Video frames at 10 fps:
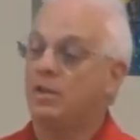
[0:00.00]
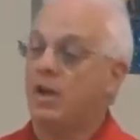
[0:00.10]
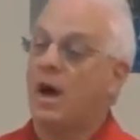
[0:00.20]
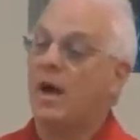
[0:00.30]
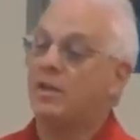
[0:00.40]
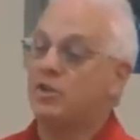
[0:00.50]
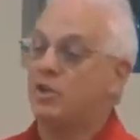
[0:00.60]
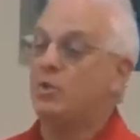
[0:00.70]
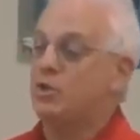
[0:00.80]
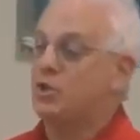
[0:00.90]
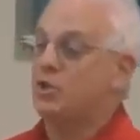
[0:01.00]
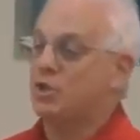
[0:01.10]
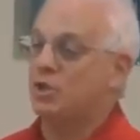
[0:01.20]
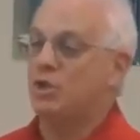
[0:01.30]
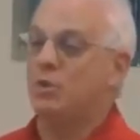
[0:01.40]
God
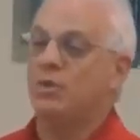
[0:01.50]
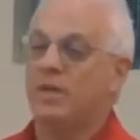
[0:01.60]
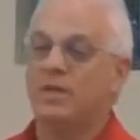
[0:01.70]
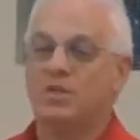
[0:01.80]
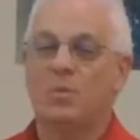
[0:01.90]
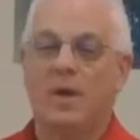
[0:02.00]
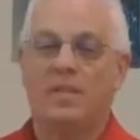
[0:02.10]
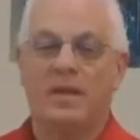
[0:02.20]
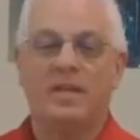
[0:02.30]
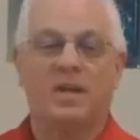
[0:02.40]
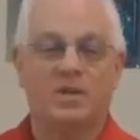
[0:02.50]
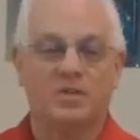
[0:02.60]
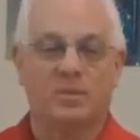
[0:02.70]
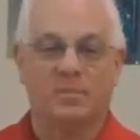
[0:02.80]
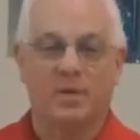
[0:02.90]
chooses to do things the way that He
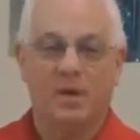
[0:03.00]
does them.